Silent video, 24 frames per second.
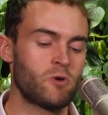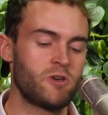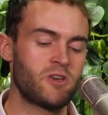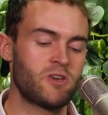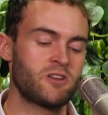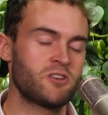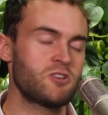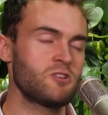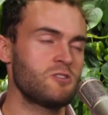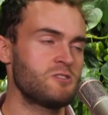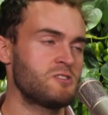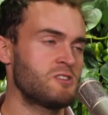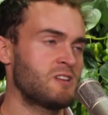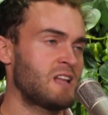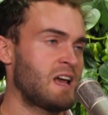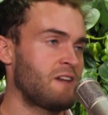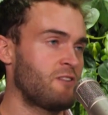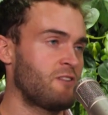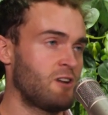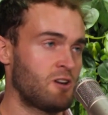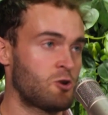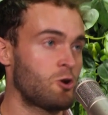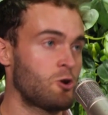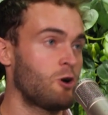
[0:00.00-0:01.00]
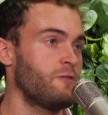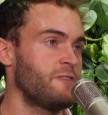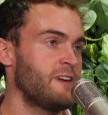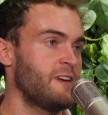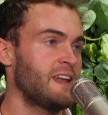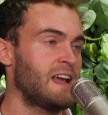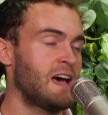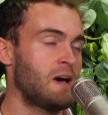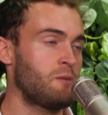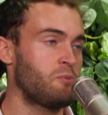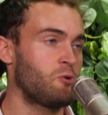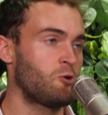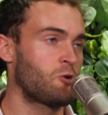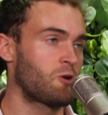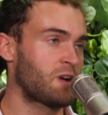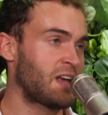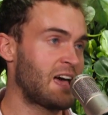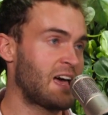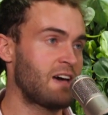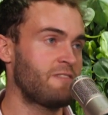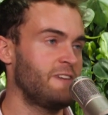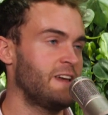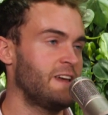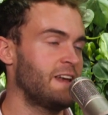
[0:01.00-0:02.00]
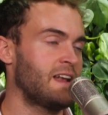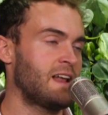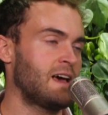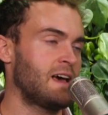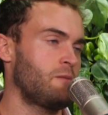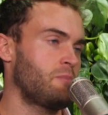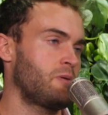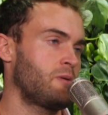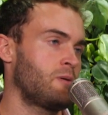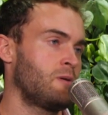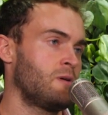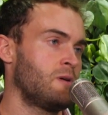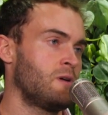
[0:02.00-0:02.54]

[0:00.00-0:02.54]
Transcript: what you can do is you can have a coffee nap or a caffeine nap.